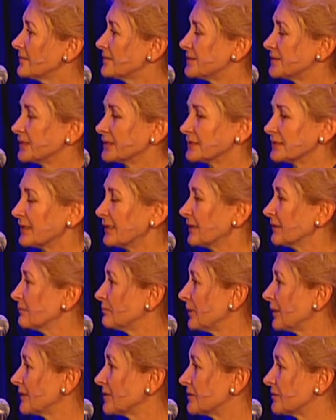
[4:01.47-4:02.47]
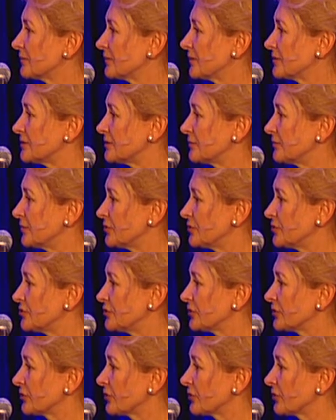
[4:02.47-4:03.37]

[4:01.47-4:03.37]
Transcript: signaling pathways which